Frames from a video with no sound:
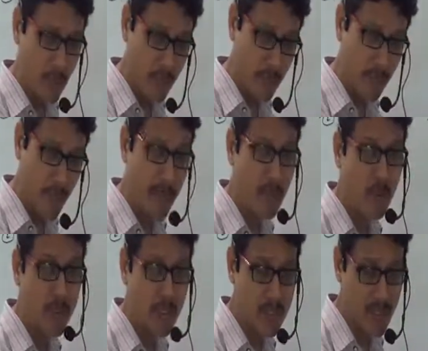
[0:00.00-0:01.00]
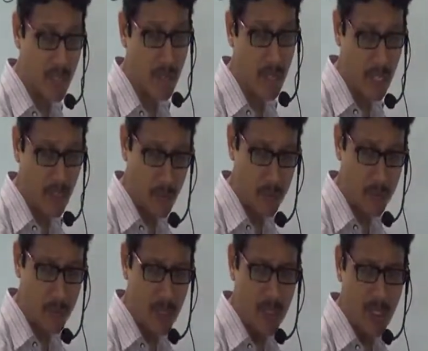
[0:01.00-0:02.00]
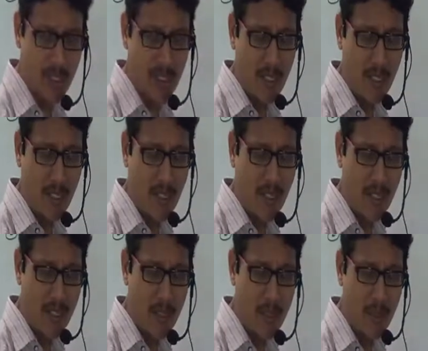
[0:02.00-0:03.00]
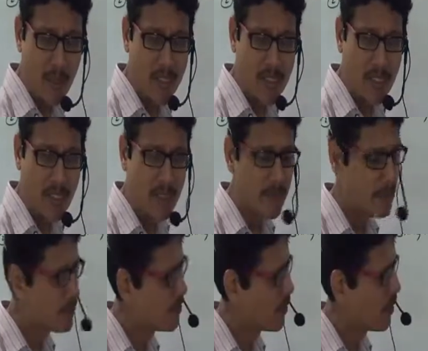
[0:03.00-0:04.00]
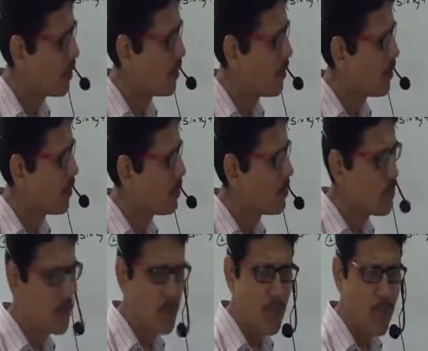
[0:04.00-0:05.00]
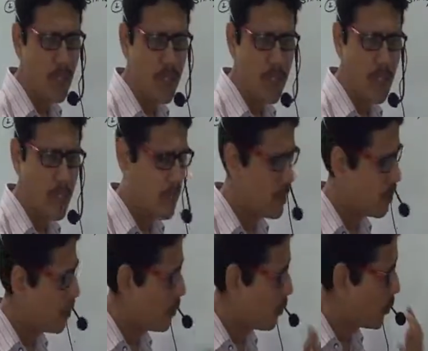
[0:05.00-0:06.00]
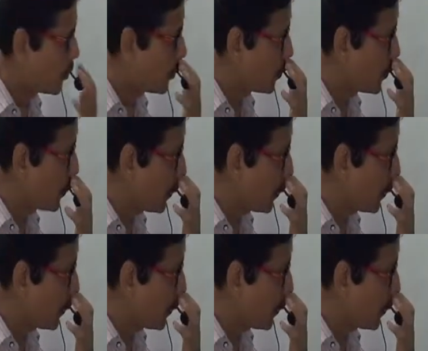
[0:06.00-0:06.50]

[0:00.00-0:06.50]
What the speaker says: we can find out that c value. Are you understanding? So you will learn how to do